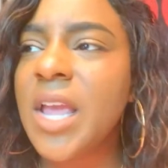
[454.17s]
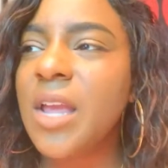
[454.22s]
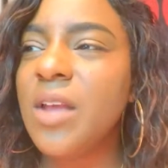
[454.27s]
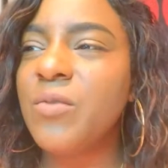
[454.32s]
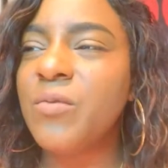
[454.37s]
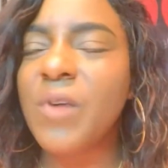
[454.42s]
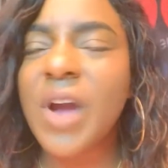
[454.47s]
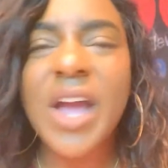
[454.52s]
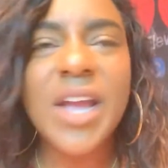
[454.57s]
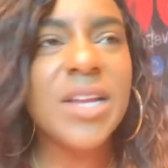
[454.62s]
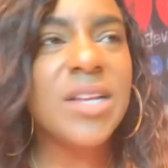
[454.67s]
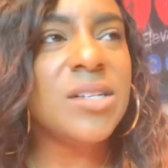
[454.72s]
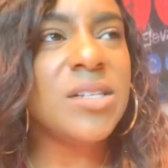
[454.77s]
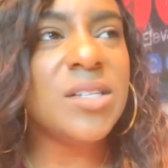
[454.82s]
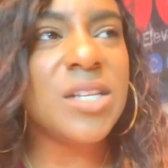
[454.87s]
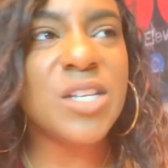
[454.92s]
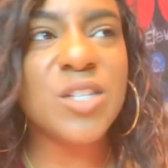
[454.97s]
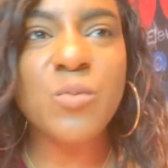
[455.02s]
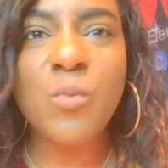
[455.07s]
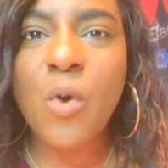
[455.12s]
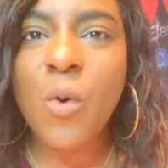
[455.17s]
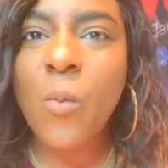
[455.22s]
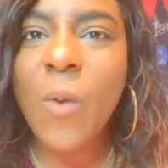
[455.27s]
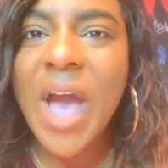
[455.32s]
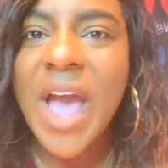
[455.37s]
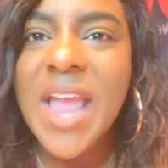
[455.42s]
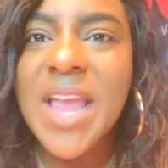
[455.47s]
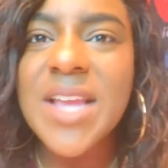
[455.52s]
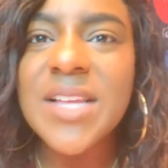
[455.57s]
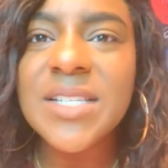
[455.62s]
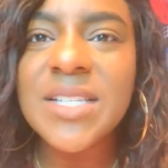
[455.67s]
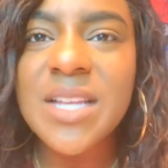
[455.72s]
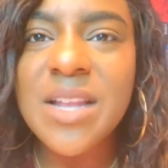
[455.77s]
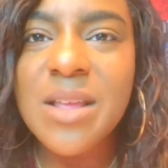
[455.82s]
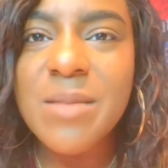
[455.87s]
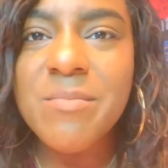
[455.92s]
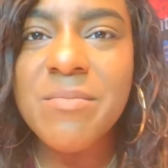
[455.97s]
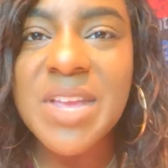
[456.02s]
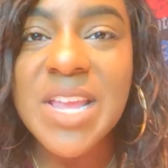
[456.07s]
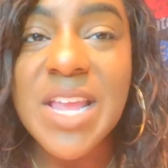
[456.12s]
And Rian says, well, why isn't
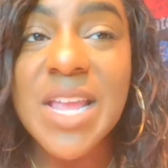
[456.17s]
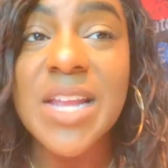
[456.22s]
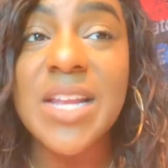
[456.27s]
it me?